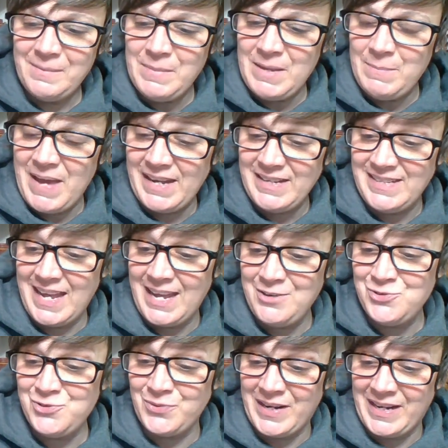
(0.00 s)
Meep had
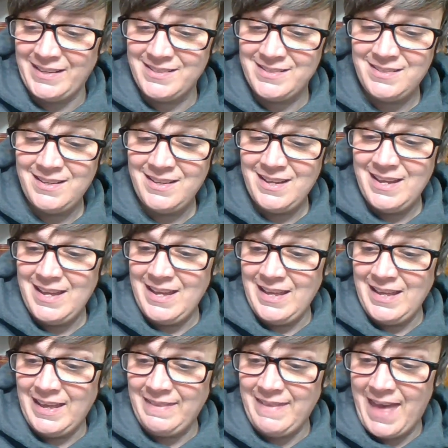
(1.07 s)
10 drinks.
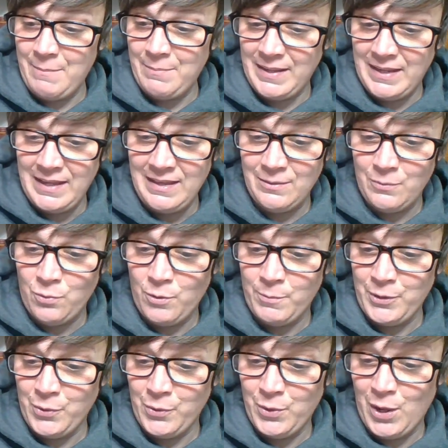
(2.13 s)
Can that be the
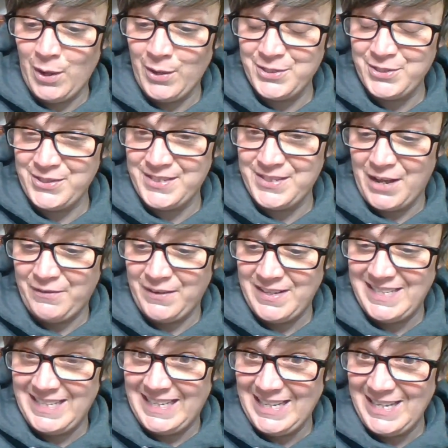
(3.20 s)
woman who calls herself a
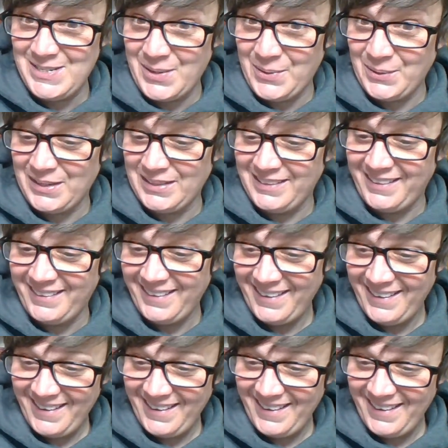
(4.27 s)
teetotaler?